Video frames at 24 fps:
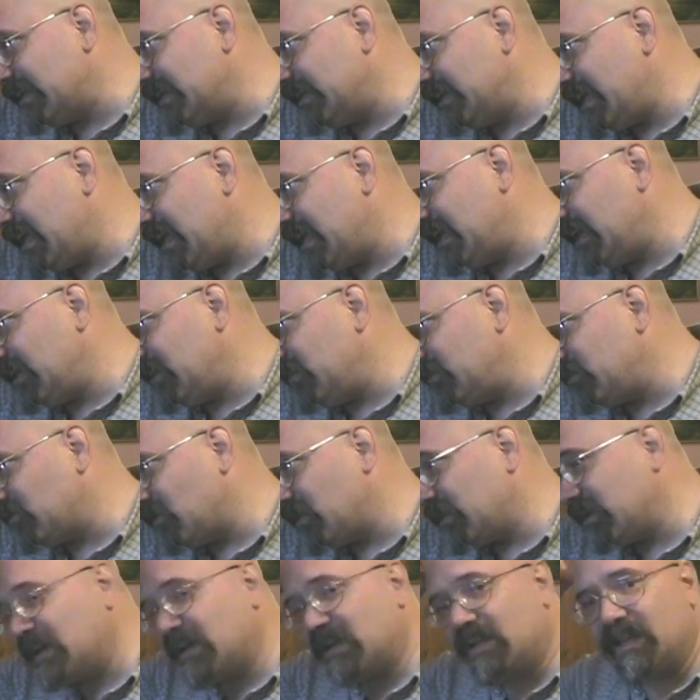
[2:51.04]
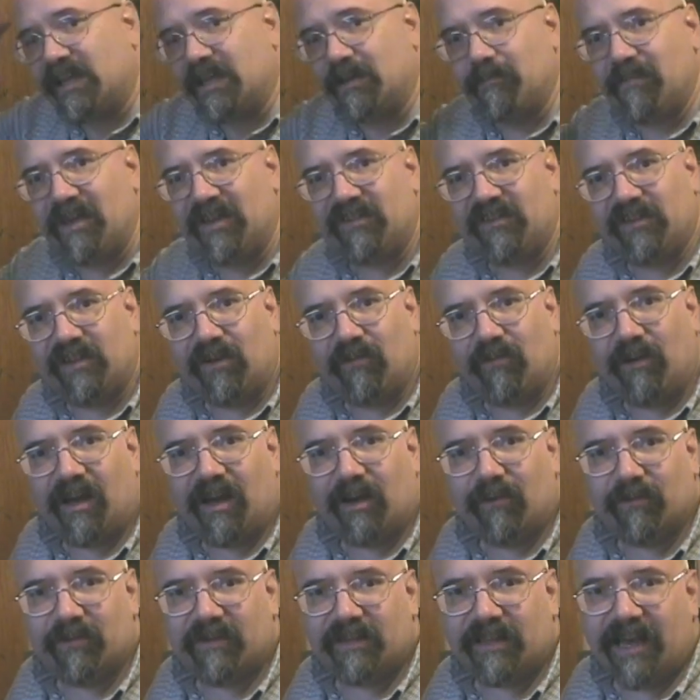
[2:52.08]
in the 80s, so I kind of like messing
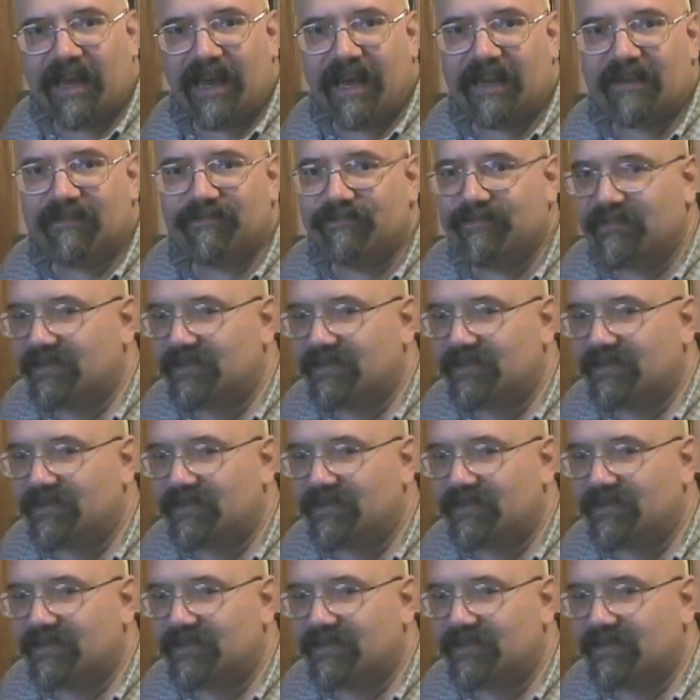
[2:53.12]
around with that